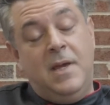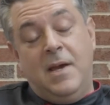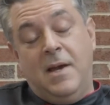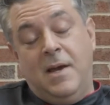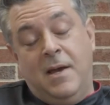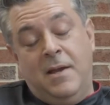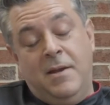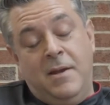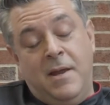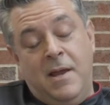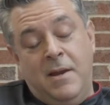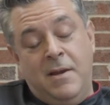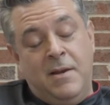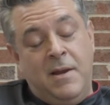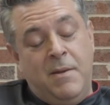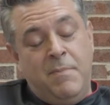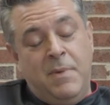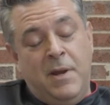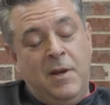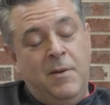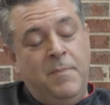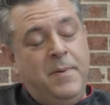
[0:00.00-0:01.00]
Yeah,
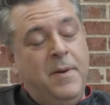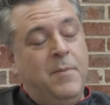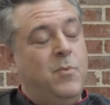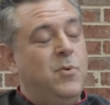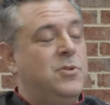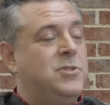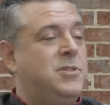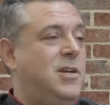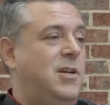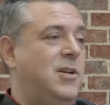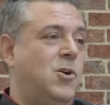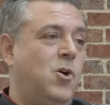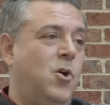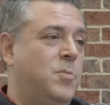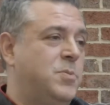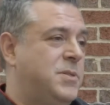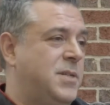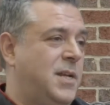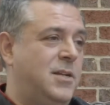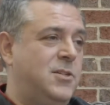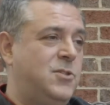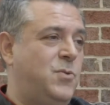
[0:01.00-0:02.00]
and many people will tell you
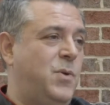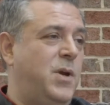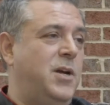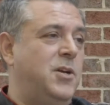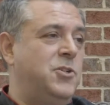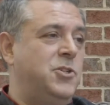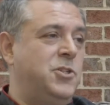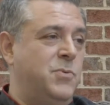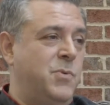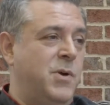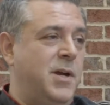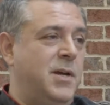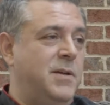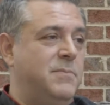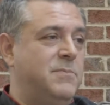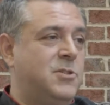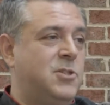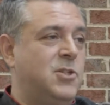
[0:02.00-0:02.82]
hope's not a strategy, right?